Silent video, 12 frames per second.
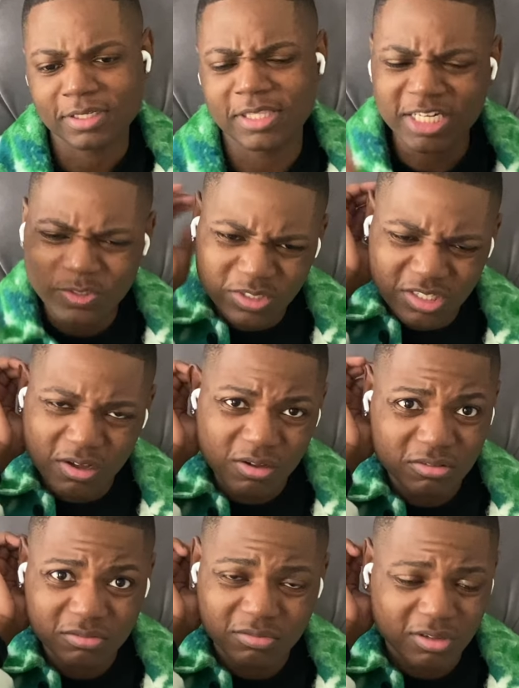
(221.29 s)
think that's what it's
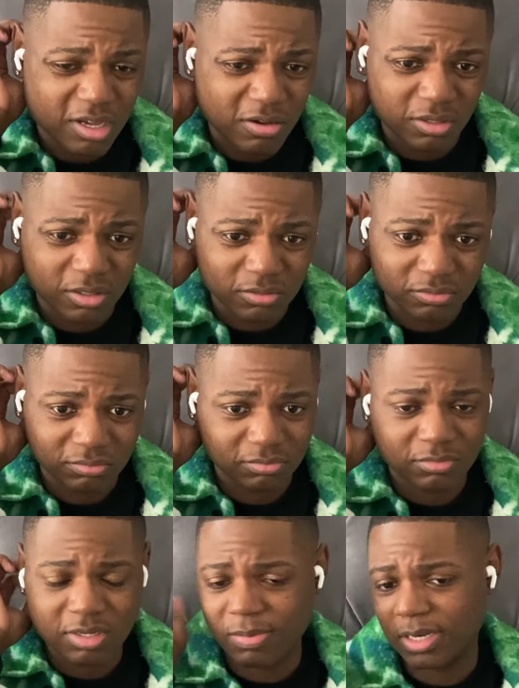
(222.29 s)
called? I don't know.
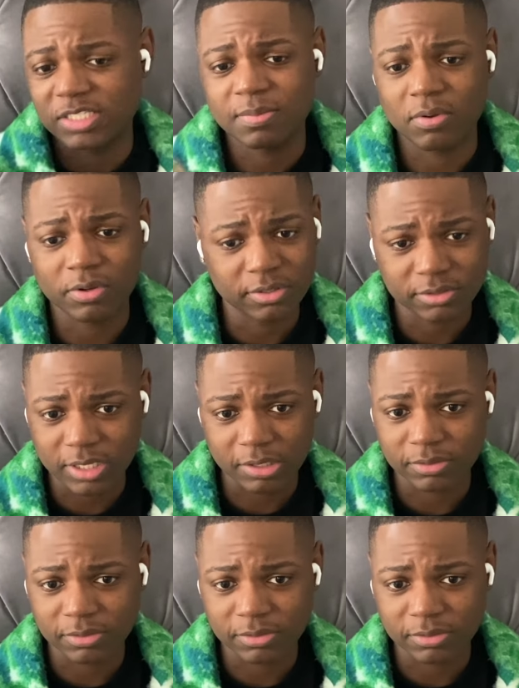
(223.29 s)
I'm not a smoker, so I